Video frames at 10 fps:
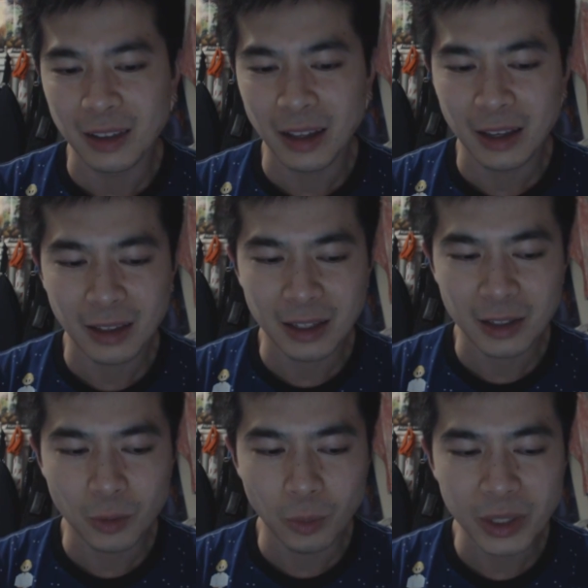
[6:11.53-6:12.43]
they
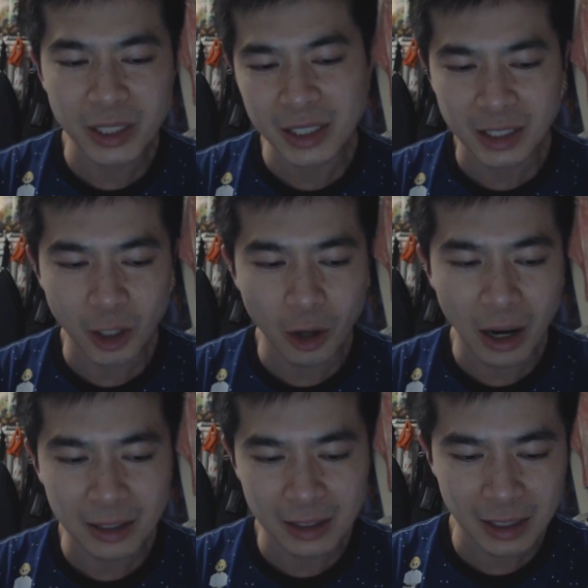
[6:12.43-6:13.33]
just wish so
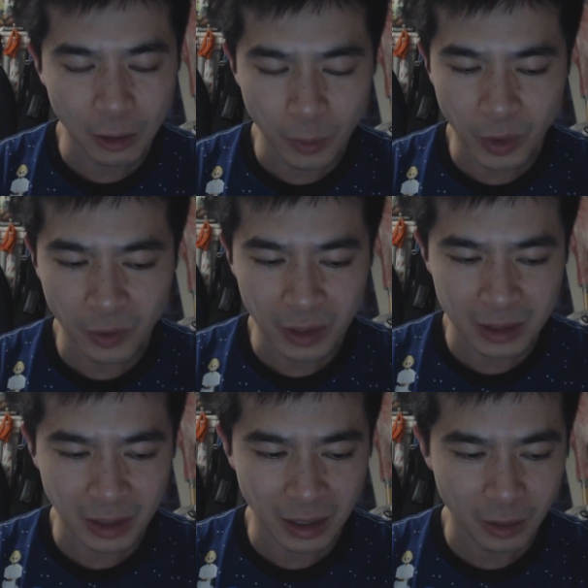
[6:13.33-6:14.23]
hard that they were
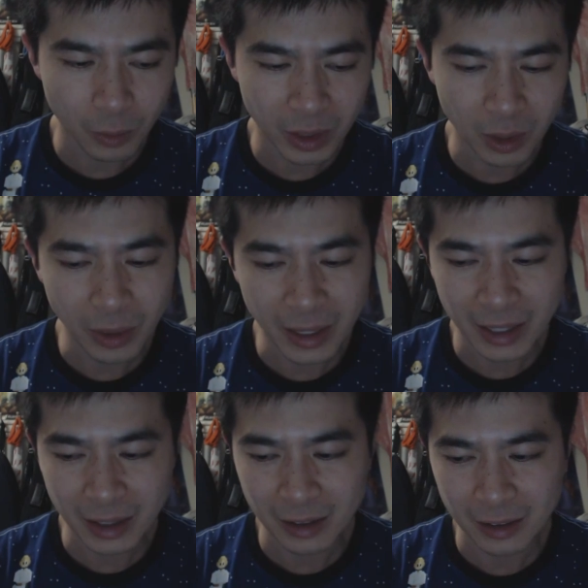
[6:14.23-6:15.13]
movies. Like when you're
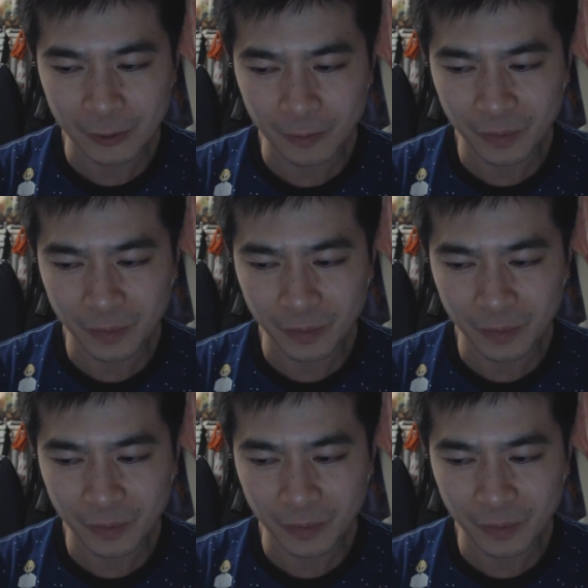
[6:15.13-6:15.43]
playing it,